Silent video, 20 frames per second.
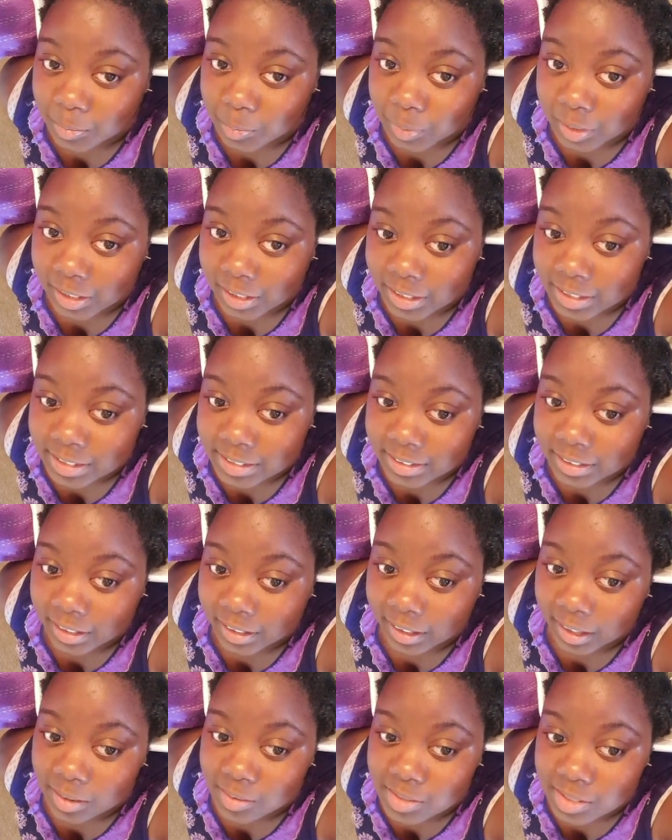because
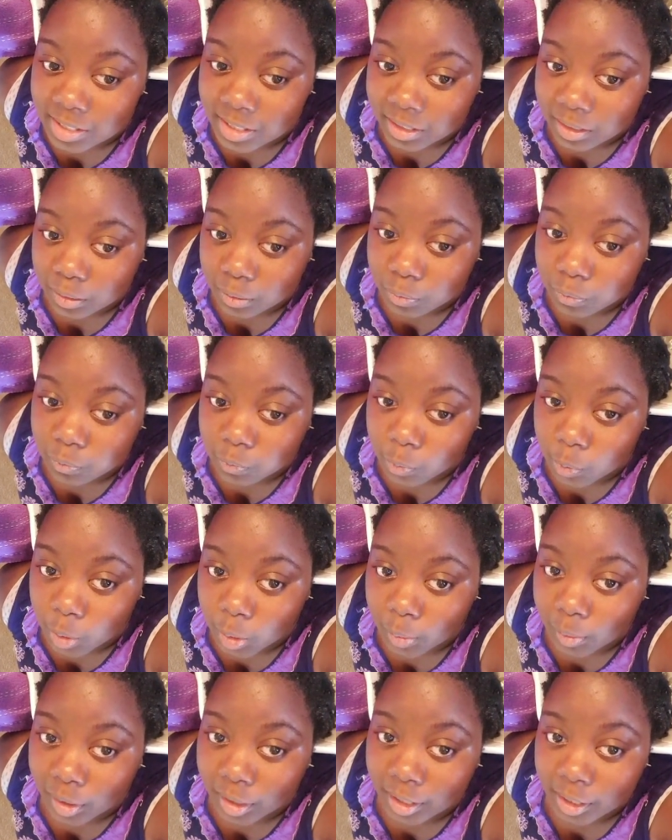like I was leaning
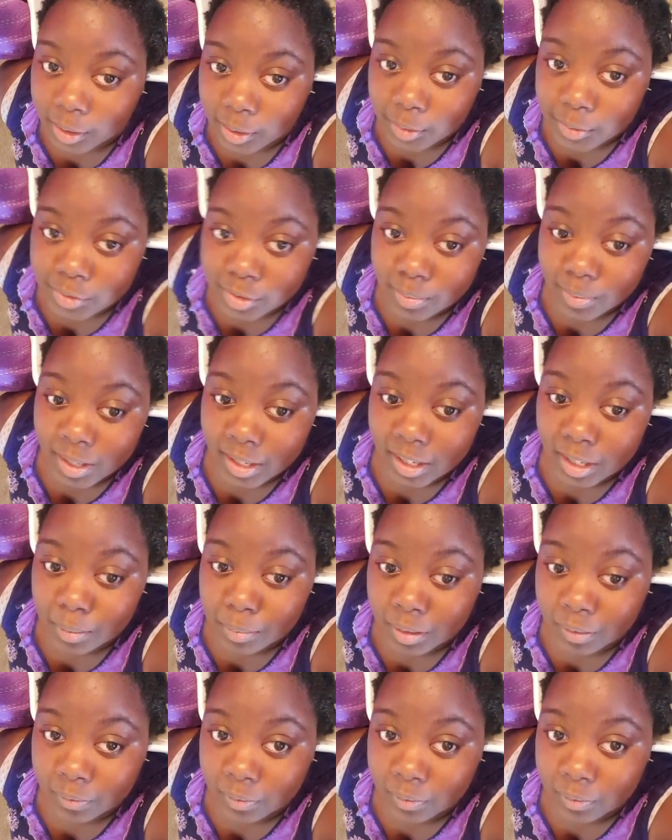forward and it was making me